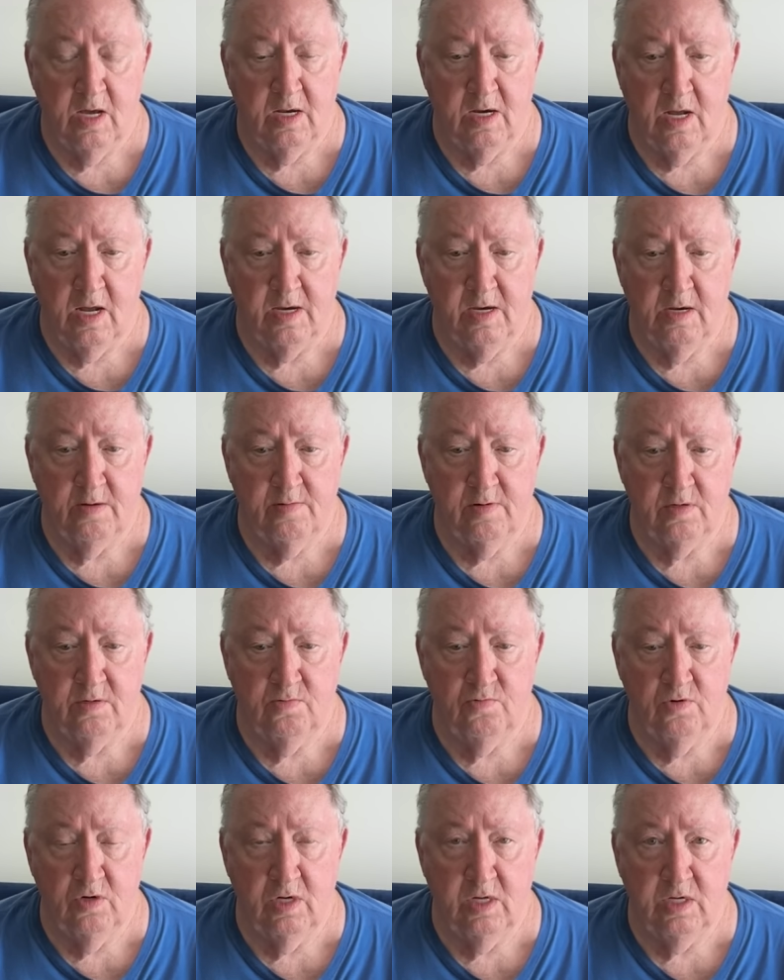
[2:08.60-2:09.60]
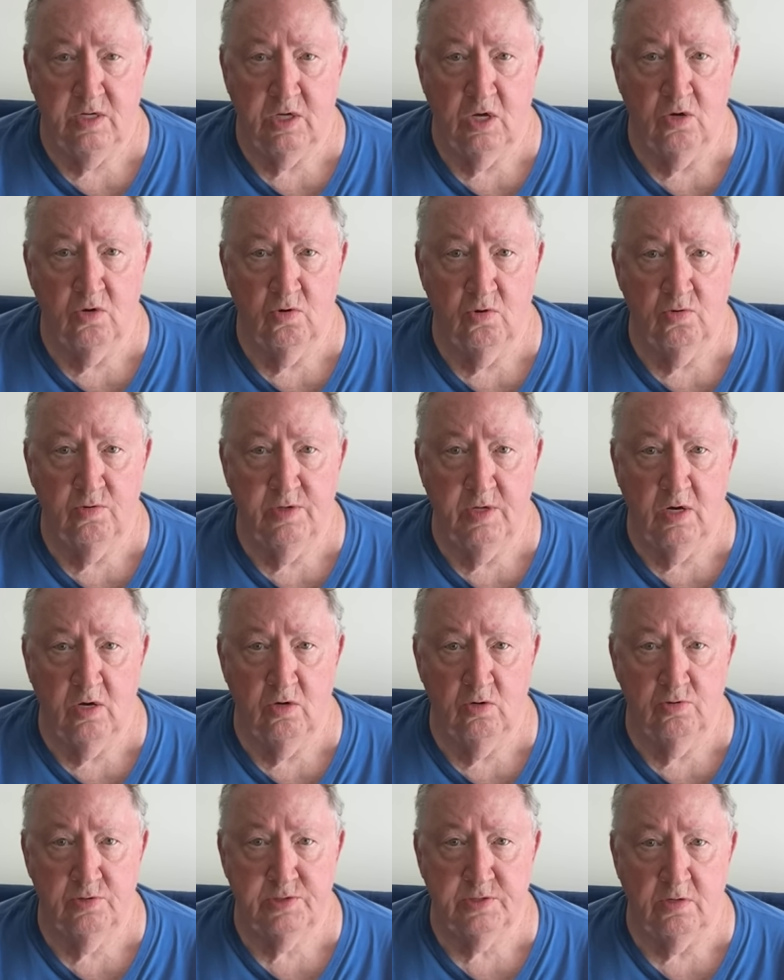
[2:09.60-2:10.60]
I never really told the
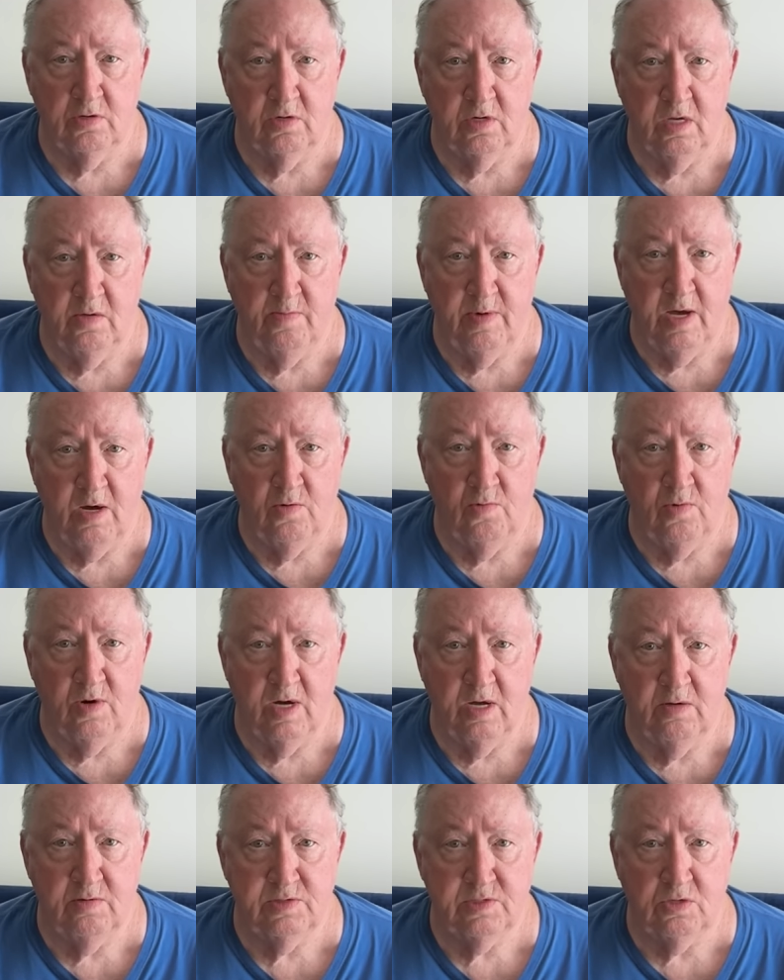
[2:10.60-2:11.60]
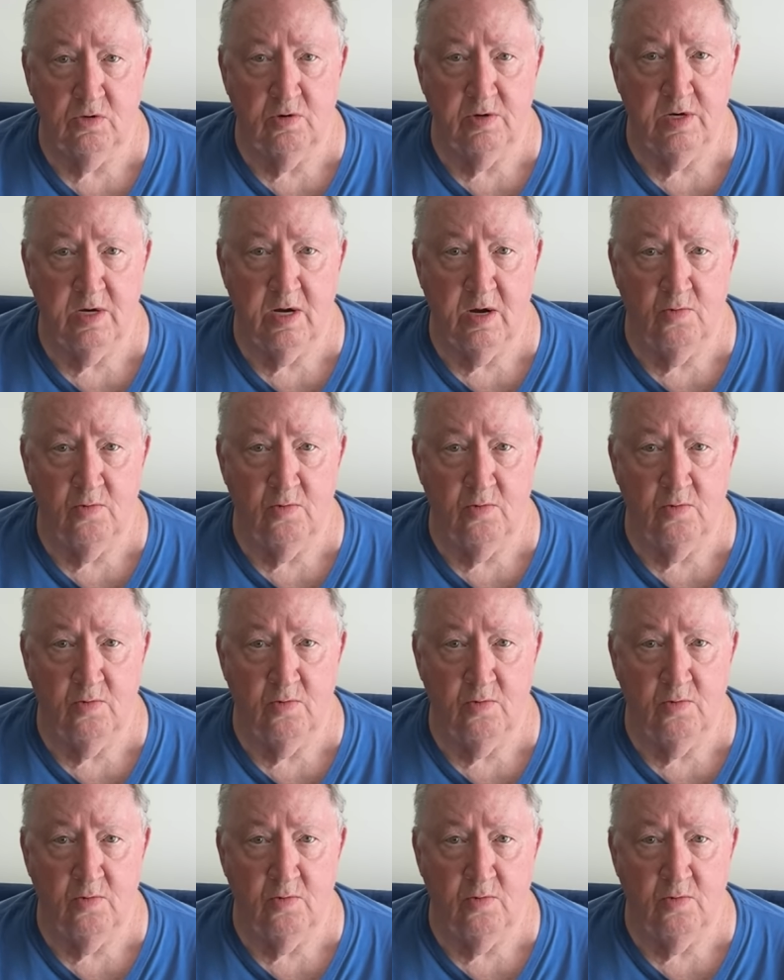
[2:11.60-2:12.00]
whole story about why I was going there.